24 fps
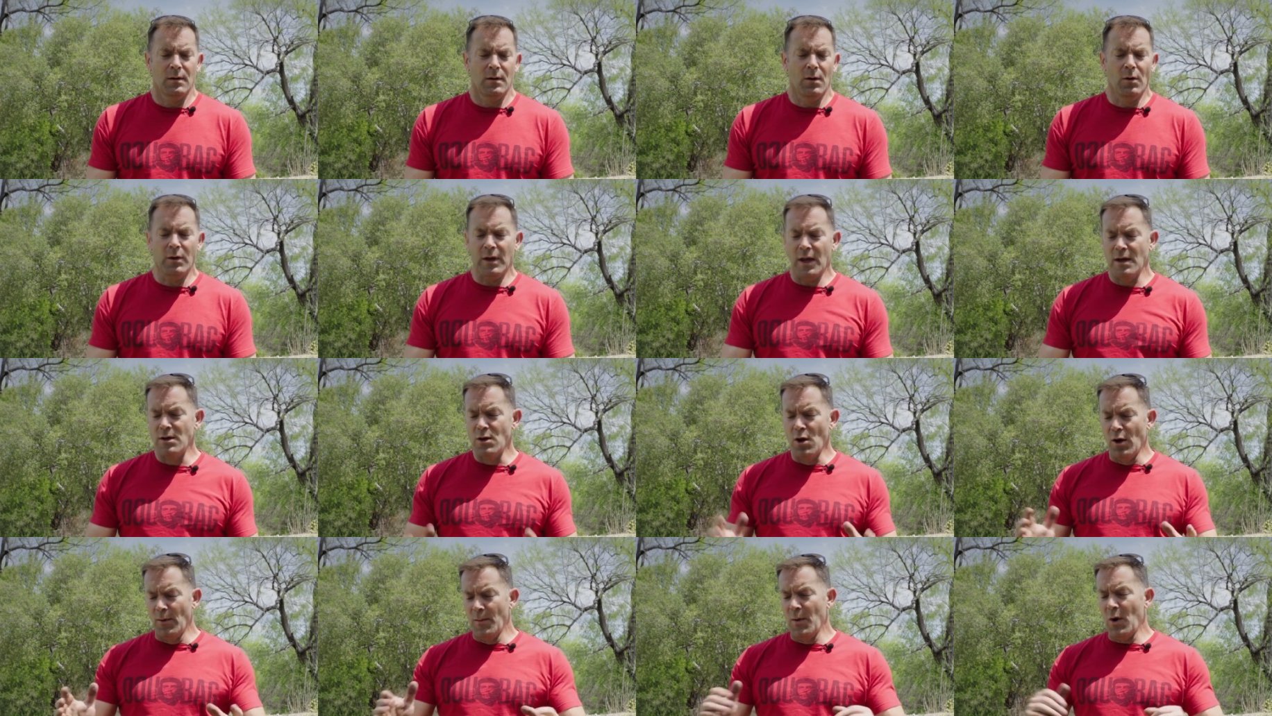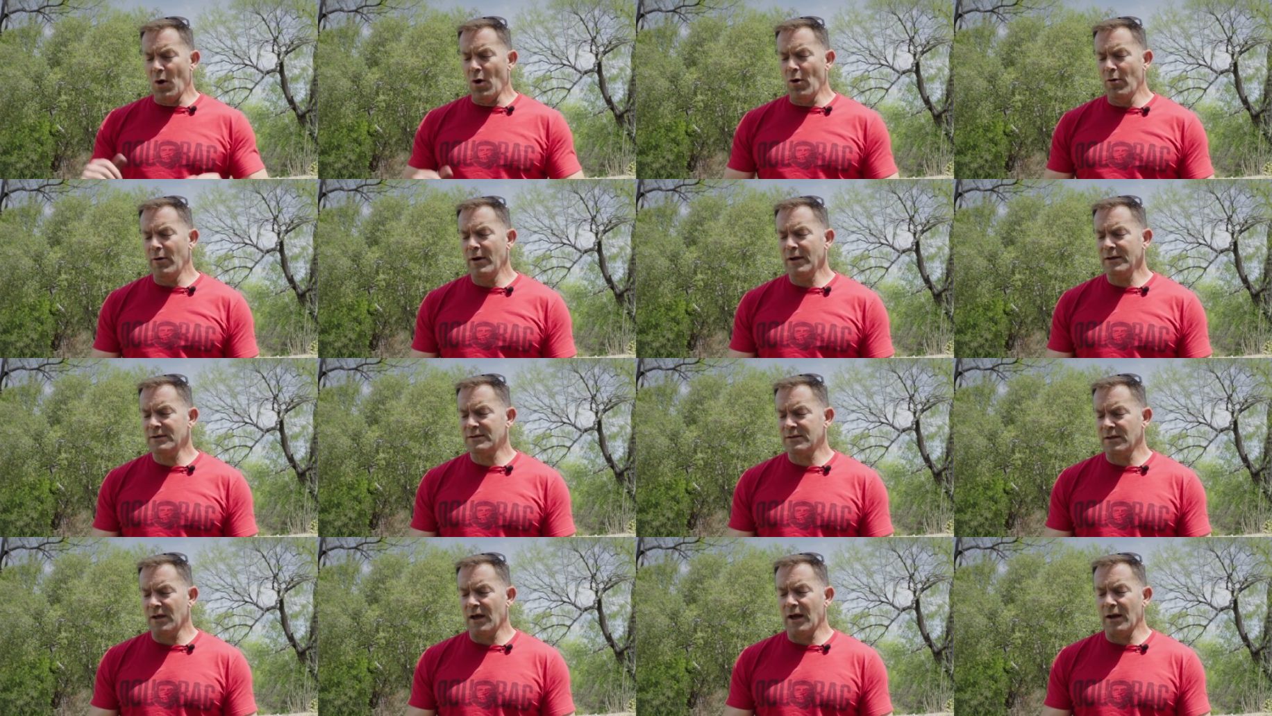Okay, Norma
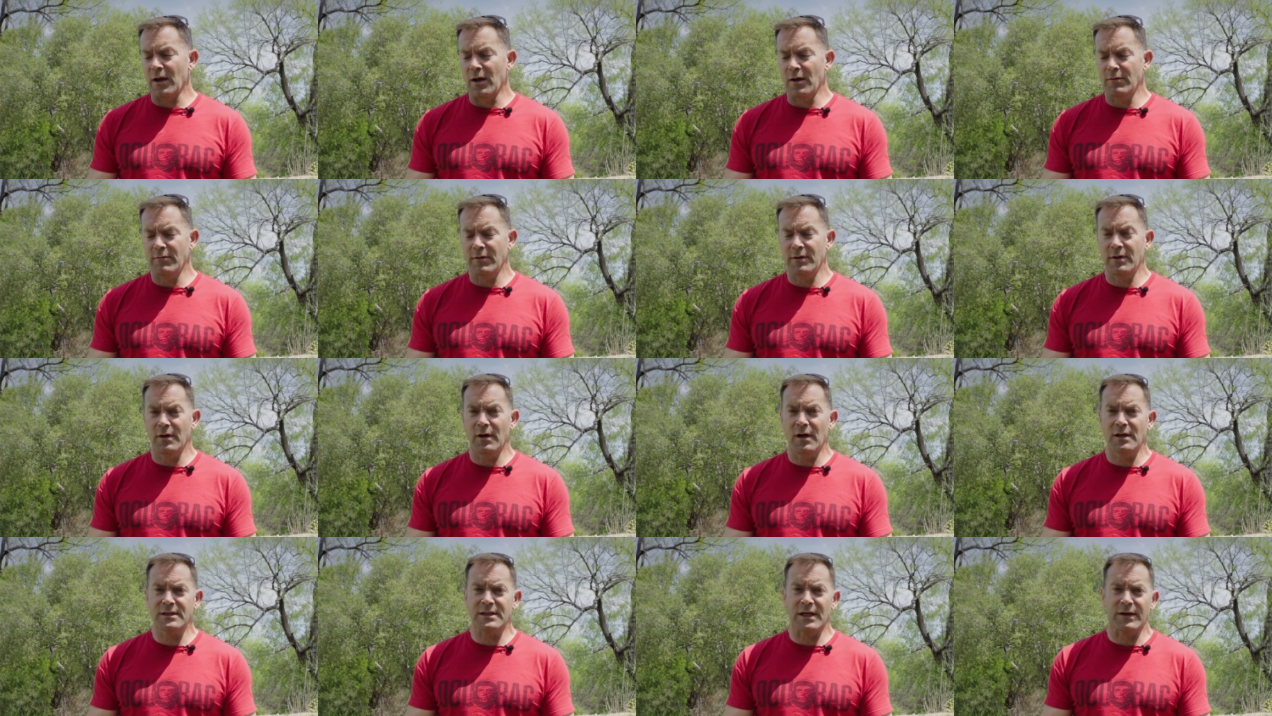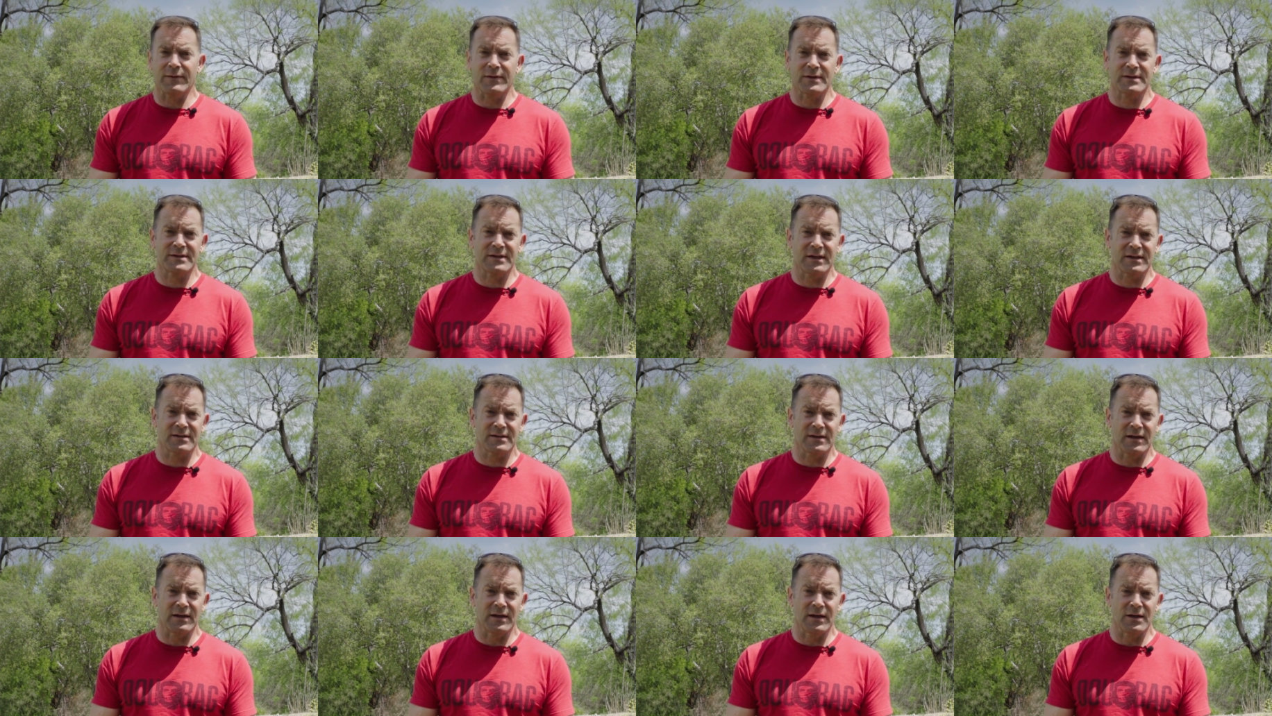Oryx at 100 yards out of a
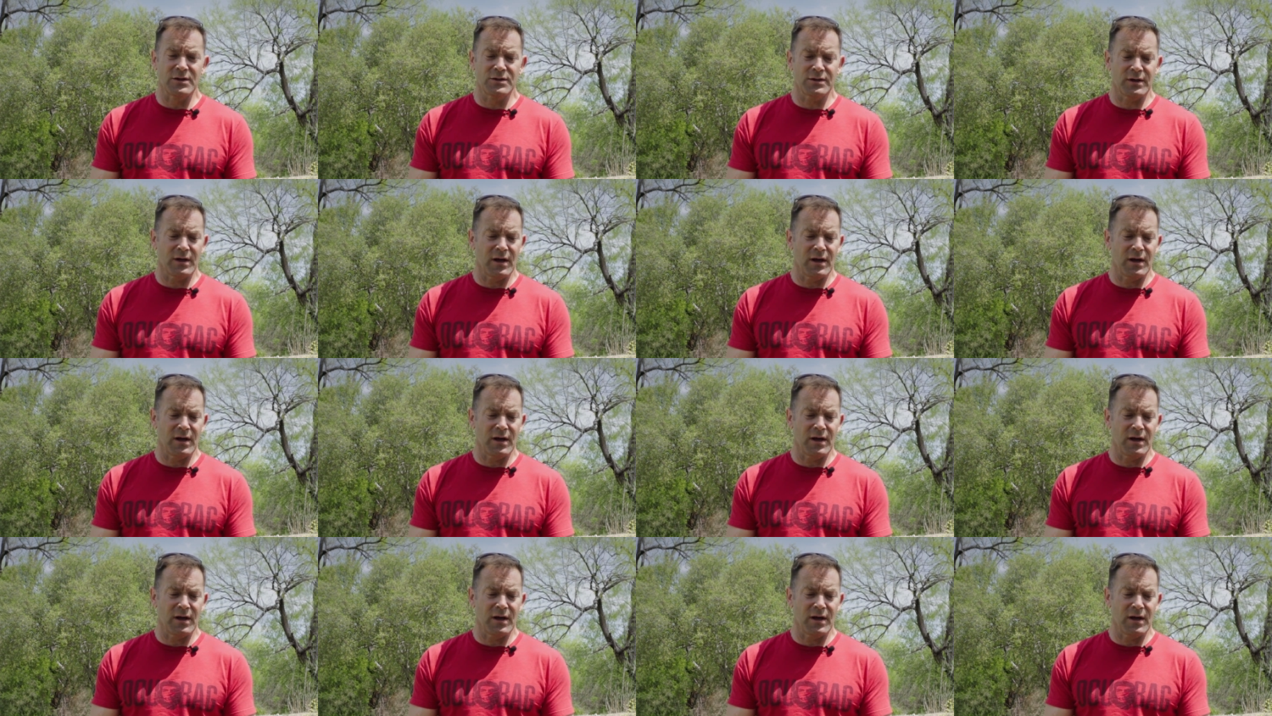16 inch